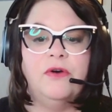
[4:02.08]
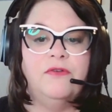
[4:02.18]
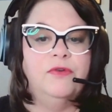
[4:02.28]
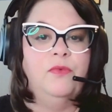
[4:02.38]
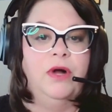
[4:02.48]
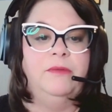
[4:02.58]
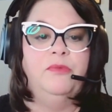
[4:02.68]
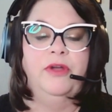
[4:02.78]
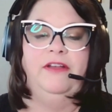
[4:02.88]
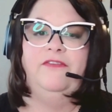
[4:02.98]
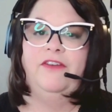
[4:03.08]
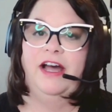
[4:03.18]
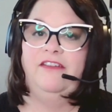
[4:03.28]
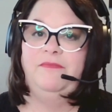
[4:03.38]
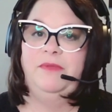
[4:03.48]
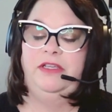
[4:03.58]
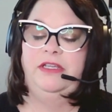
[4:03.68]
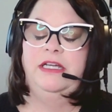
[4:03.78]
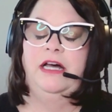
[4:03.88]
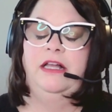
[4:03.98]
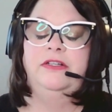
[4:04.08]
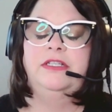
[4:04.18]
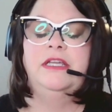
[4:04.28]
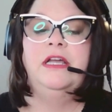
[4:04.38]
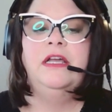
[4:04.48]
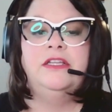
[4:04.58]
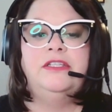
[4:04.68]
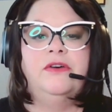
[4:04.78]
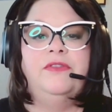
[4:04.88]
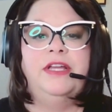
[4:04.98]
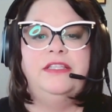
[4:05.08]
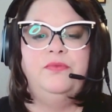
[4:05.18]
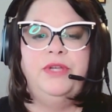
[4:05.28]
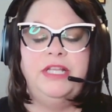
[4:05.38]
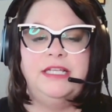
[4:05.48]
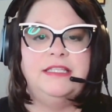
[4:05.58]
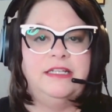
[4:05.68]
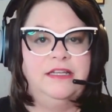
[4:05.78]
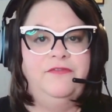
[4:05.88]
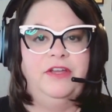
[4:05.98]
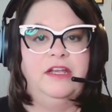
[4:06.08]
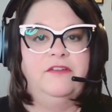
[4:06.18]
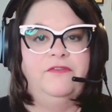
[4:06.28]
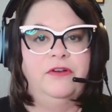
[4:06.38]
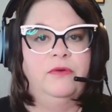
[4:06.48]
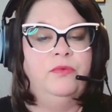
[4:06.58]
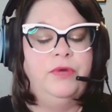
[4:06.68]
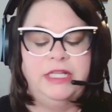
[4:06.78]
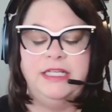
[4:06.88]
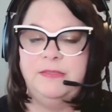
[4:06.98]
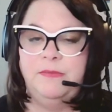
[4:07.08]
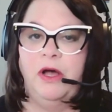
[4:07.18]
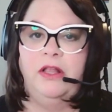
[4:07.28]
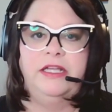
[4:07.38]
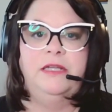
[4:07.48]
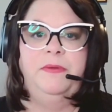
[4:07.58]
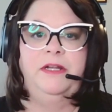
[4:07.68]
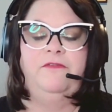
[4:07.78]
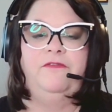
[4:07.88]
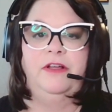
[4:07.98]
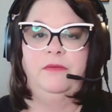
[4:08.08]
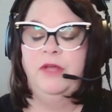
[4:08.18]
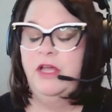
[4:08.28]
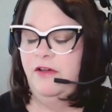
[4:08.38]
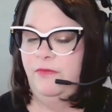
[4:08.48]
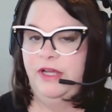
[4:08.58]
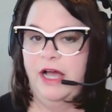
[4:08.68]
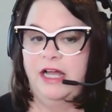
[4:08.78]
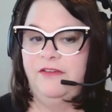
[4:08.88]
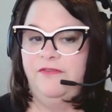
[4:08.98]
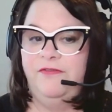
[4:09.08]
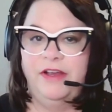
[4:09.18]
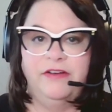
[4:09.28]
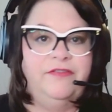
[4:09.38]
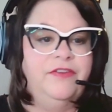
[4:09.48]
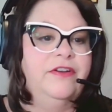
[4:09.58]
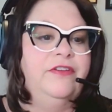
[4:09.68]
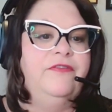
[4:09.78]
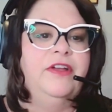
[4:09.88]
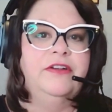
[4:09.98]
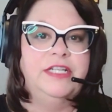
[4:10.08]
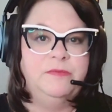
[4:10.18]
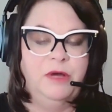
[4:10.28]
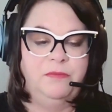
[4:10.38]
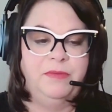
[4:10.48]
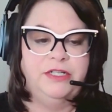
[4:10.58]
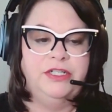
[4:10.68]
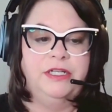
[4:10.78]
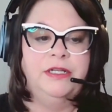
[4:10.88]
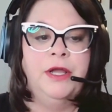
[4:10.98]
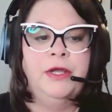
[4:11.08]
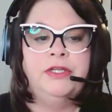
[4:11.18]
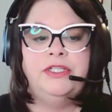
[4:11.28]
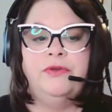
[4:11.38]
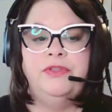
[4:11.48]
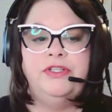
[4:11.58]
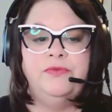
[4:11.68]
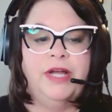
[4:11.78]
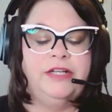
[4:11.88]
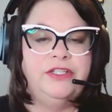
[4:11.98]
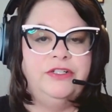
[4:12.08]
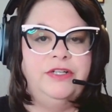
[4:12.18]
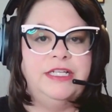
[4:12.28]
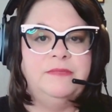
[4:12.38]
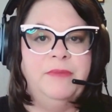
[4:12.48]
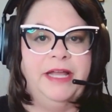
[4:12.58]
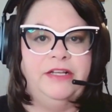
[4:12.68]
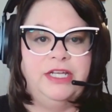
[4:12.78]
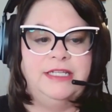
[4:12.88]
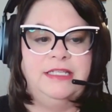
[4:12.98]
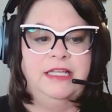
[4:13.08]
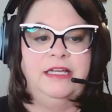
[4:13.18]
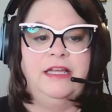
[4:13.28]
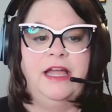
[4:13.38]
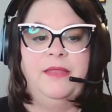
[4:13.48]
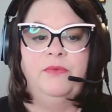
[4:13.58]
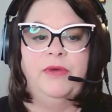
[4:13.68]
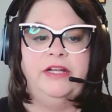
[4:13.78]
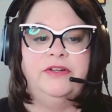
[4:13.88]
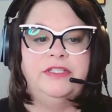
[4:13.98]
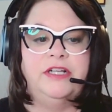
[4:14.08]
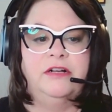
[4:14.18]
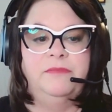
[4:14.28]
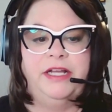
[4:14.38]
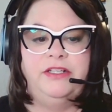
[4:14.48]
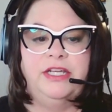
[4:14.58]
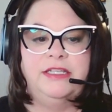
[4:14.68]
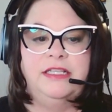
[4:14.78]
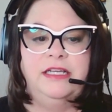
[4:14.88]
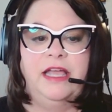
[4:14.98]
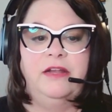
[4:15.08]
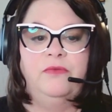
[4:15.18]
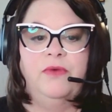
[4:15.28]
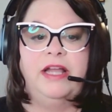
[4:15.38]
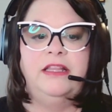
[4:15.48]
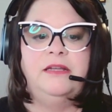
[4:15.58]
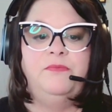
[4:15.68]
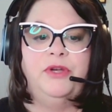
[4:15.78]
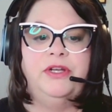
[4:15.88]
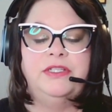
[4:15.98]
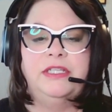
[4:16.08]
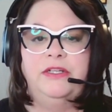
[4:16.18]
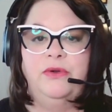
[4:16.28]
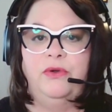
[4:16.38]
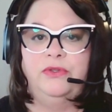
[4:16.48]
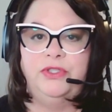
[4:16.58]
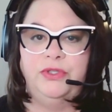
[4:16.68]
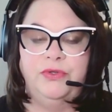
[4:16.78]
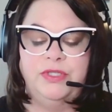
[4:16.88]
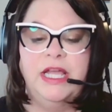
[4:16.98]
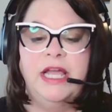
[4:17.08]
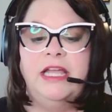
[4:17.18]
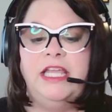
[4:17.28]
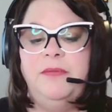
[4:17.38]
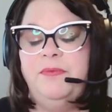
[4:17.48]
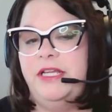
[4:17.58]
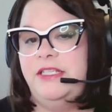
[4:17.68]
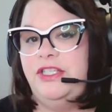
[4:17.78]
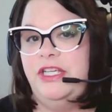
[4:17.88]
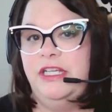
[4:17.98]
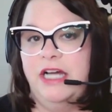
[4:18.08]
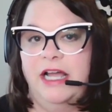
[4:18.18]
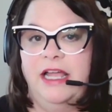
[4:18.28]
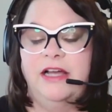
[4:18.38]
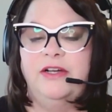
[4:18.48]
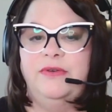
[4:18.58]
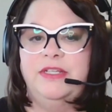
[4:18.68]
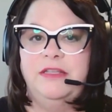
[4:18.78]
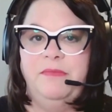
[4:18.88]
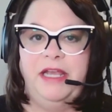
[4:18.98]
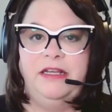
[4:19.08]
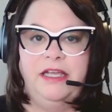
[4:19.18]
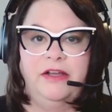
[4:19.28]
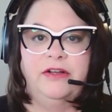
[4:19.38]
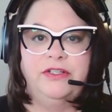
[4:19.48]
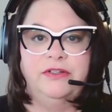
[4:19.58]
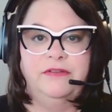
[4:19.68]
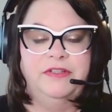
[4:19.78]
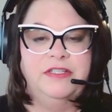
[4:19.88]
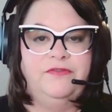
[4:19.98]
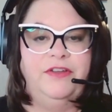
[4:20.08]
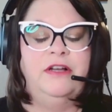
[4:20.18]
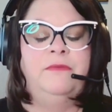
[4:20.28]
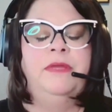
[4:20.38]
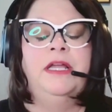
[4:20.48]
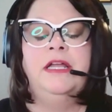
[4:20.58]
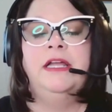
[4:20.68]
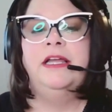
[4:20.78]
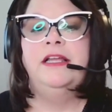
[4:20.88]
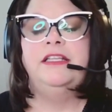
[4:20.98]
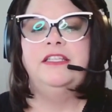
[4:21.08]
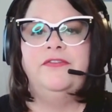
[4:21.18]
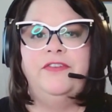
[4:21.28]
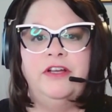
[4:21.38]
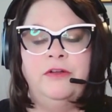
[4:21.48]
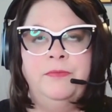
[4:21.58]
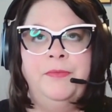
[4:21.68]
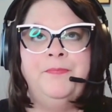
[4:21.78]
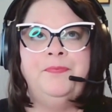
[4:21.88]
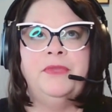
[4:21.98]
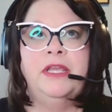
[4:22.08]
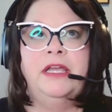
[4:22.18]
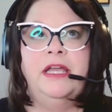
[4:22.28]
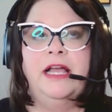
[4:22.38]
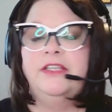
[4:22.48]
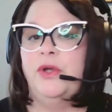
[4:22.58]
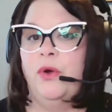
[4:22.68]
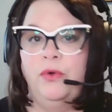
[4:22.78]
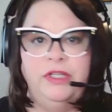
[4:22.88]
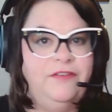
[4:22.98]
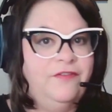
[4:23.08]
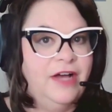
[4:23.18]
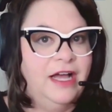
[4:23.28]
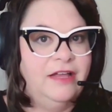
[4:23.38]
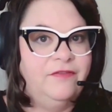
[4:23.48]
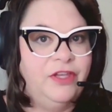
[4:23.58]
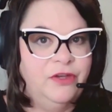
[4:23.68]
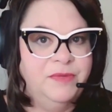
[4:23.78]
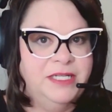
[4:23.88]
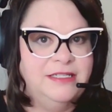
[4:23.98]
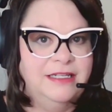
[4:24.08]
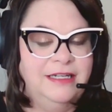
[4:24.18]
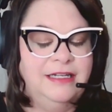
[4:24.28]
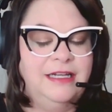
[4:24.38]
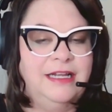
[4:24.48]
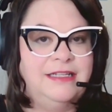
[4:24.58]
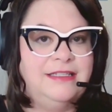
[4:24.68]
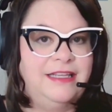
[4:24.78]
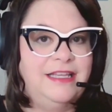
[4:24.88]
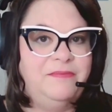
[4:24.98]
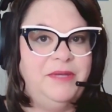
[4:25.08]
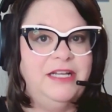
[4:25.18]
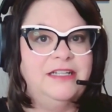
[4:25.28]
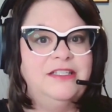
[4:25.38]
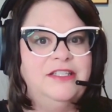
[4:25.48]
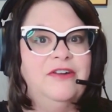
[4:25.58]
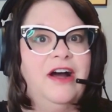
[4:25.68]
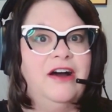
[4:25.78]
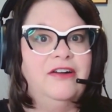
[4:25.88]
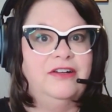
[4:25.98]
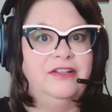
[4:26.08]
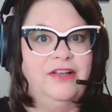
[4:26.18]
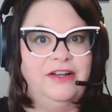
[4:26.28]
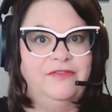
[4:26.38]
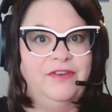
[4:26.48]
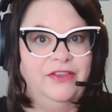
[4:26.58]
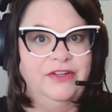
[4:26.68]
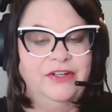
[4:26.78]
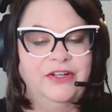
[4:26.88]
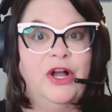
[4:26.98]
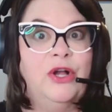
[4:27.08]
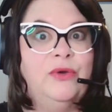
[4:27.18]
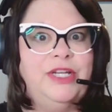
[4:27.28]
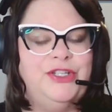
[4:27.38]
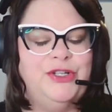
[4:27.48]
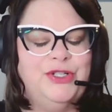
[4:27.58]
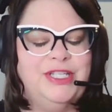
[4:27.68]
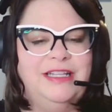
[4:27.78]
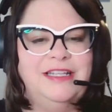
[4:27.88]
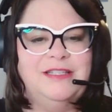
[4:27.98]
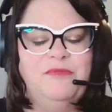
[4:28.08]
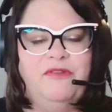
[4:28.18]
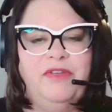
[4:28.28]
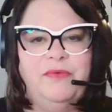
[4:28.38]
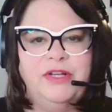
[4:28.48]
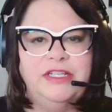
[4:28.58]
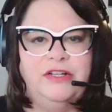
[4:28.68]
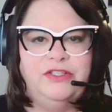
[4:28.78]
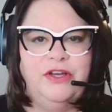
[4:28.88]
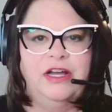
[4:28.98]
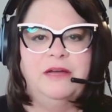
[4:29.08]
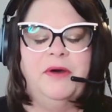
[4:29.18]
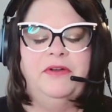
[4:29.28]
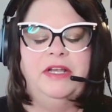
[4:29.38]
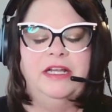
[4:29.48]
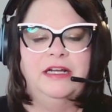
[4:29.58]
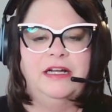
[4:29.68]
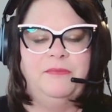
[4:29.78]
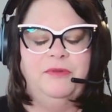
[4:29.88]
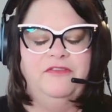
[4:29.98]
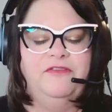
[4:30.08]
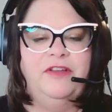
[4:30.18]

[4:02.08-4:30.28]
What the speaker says: over $1.5 million. So that's really significant for a really small independent film on a very, very, very small budget. So the director is Mike Cheslick, and the writers are Mike Cheslick and Ryland Brickerson Cole-Tooth. He plays Gene Kayak, who is the main character of this film. This film has only 5 humans in it, and I say that because there are a lot of other creatures in this movie, which I'll talk about in a couple of